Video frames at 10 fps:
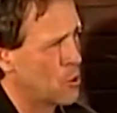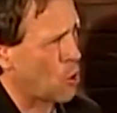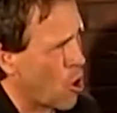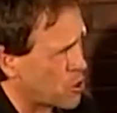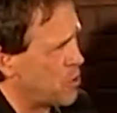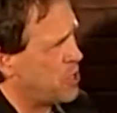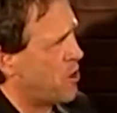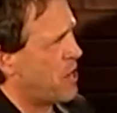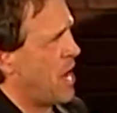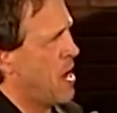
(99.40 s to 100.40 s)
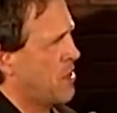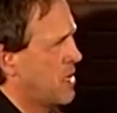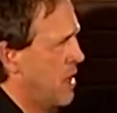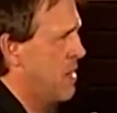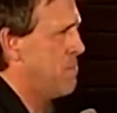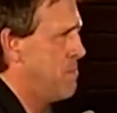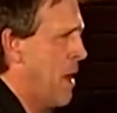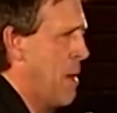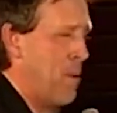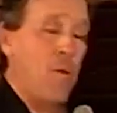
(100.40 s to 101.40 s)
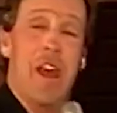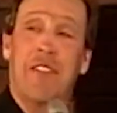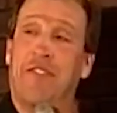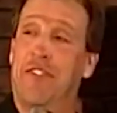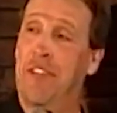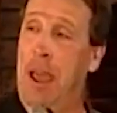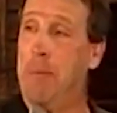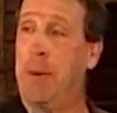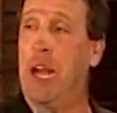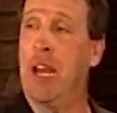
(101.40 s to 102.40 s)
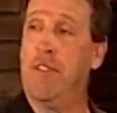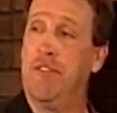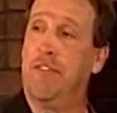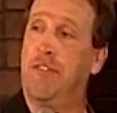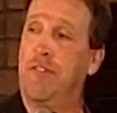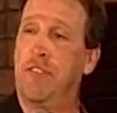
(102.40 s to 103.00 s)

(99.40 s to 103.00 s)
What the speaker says: Of course we joined a health club. Happy wife, happy life.